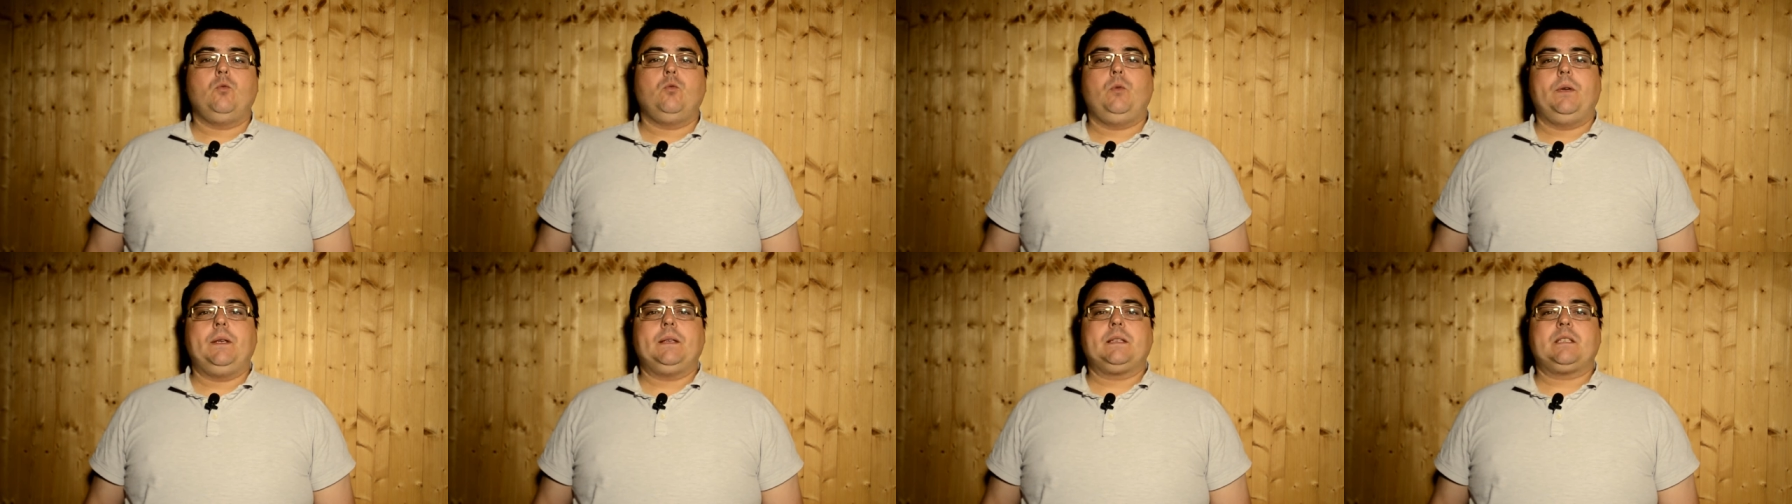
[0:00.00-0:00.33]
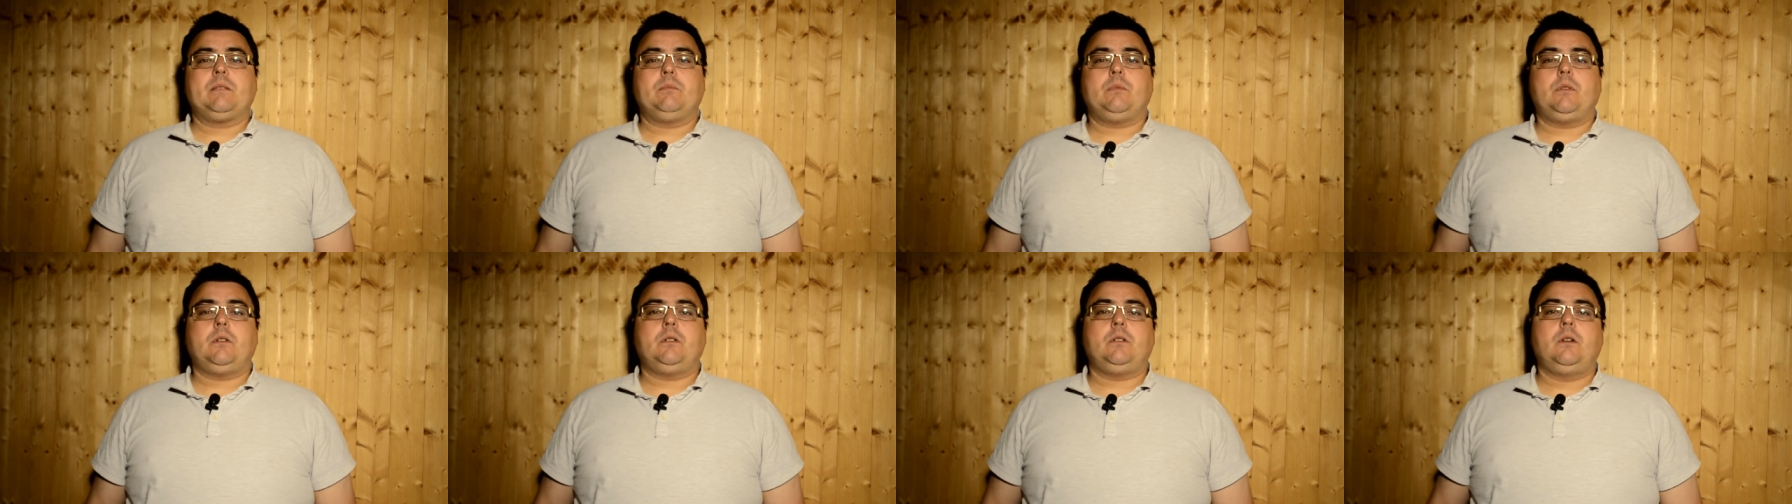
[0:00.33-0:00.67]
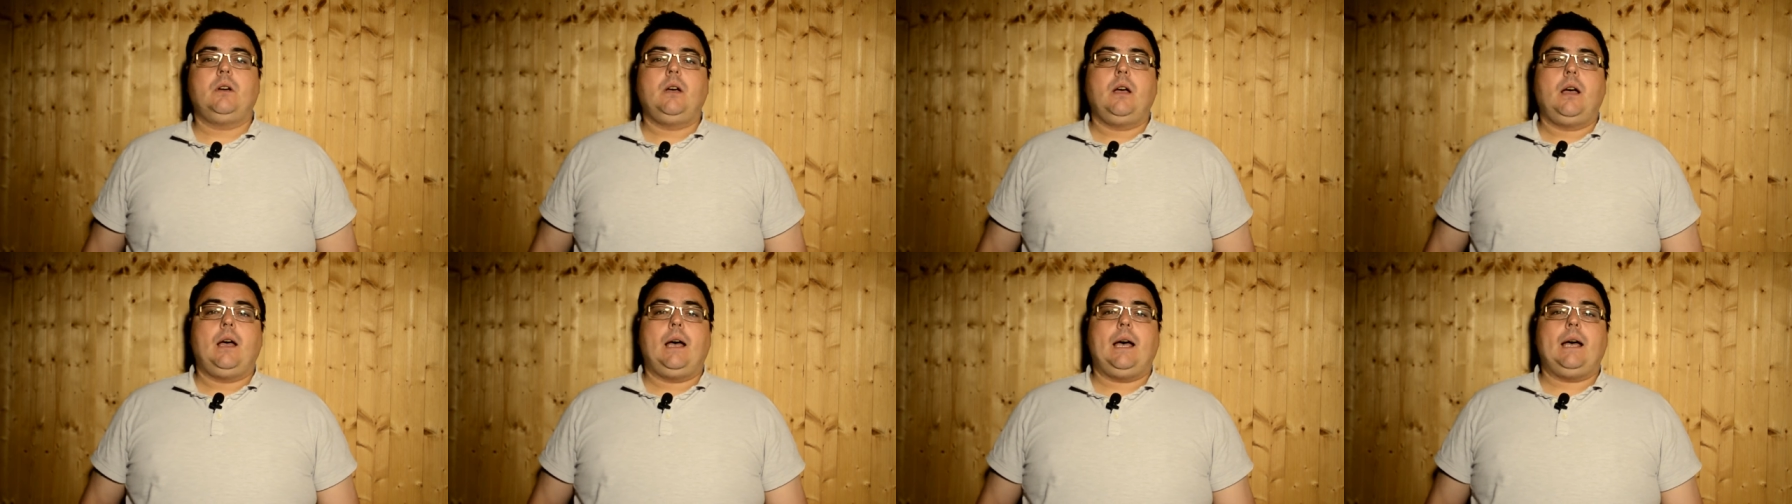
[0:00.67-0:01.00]

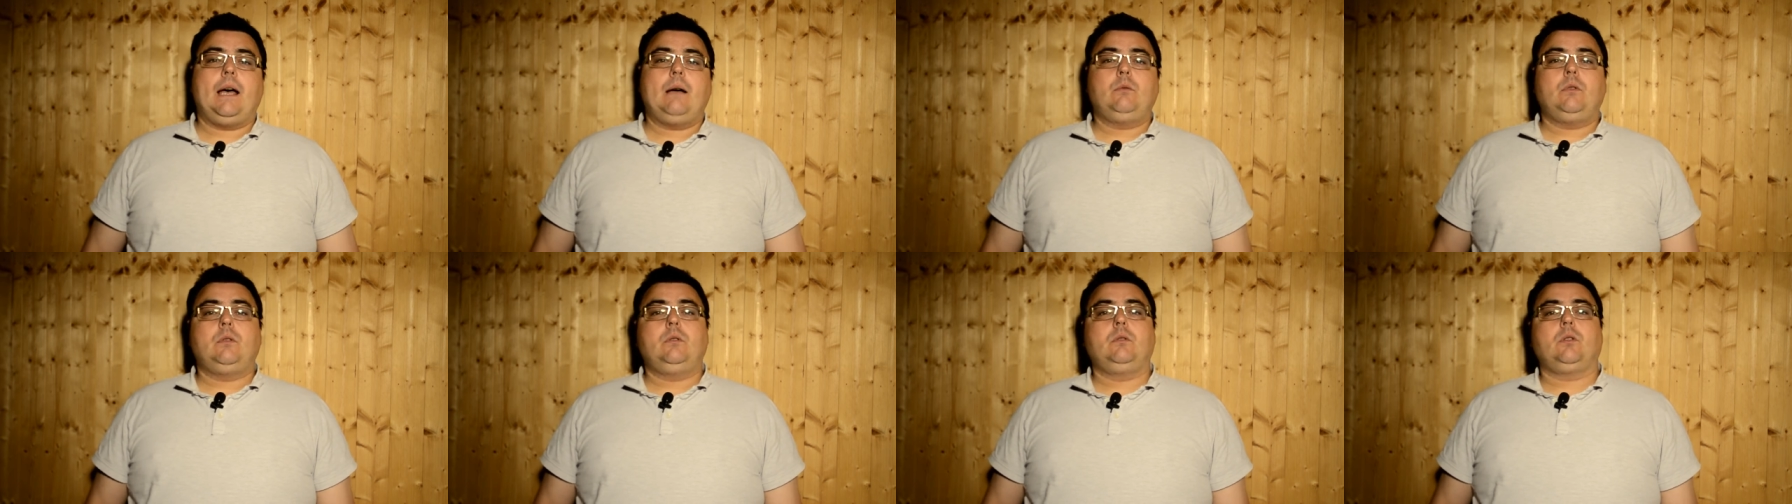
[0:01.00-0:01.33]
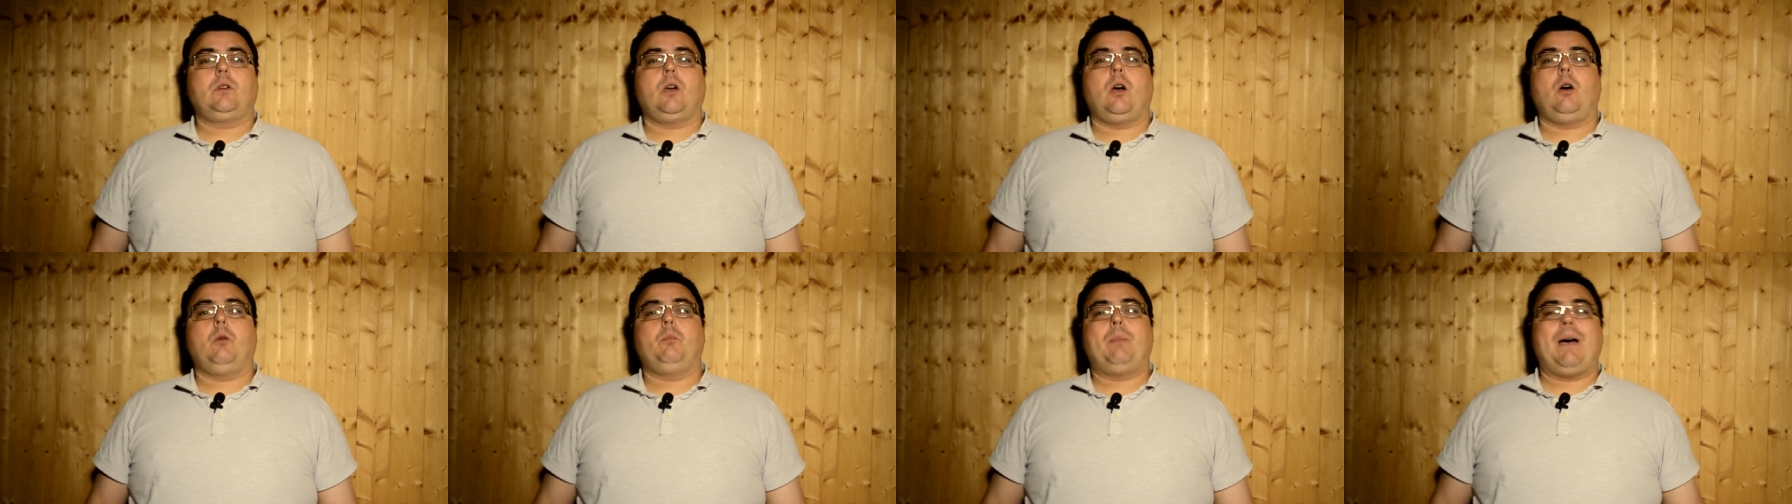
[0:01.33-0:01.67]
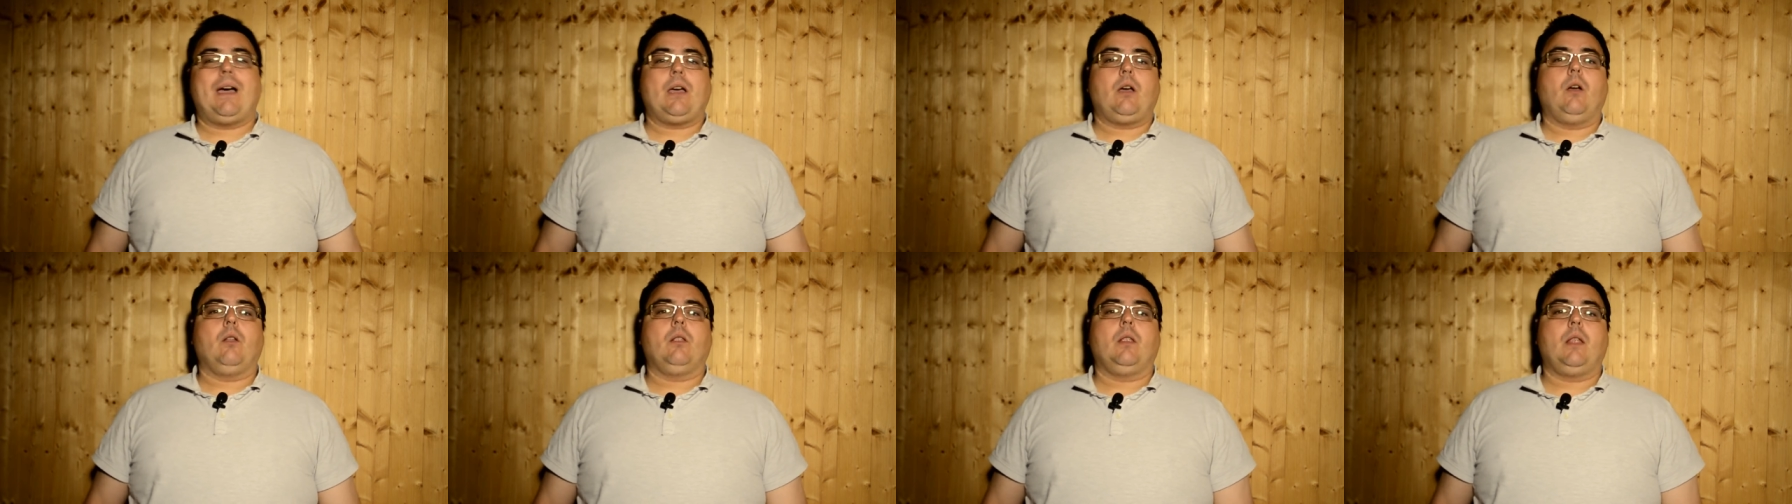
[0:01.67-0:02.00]
reasonable. I will go
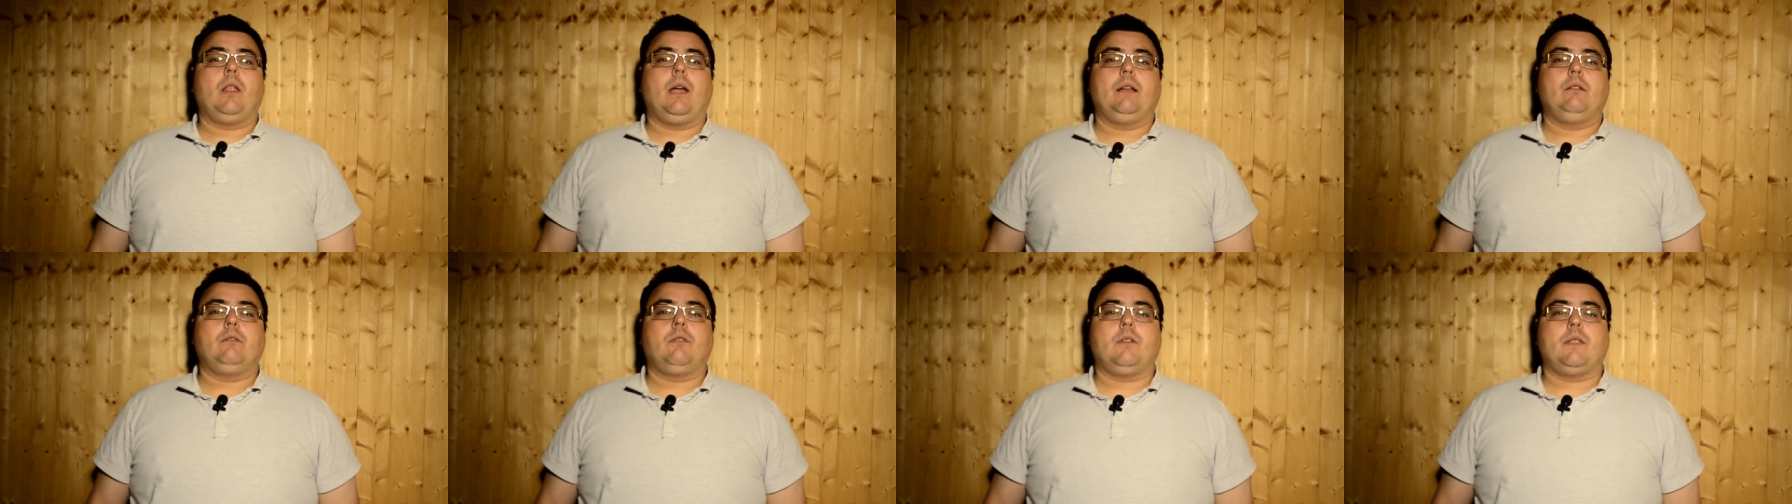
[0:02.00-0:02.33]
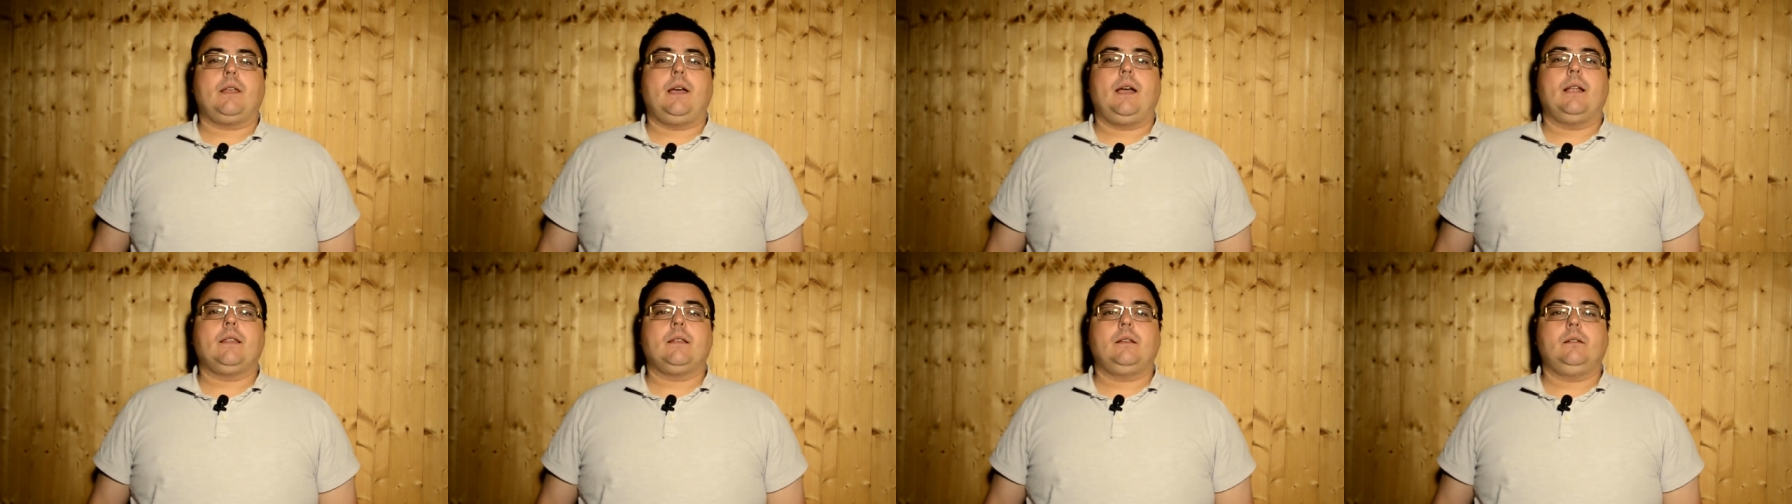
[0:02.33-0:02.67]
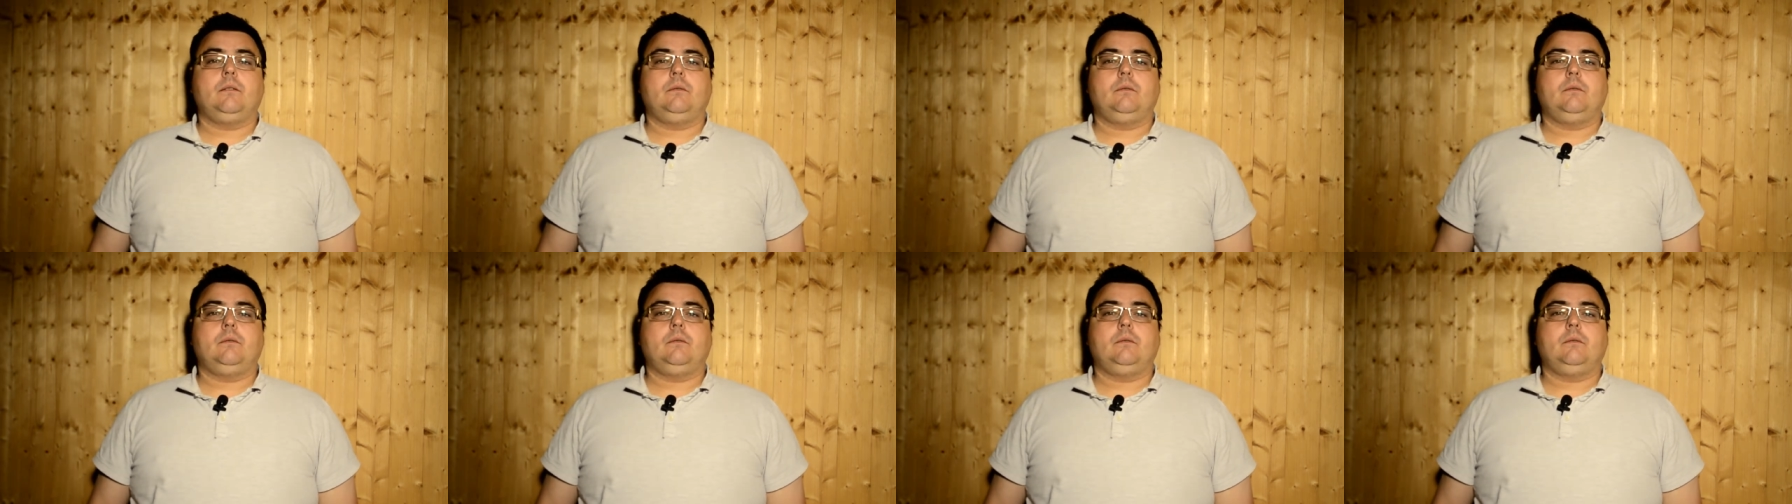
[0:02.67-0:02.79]
back online for that.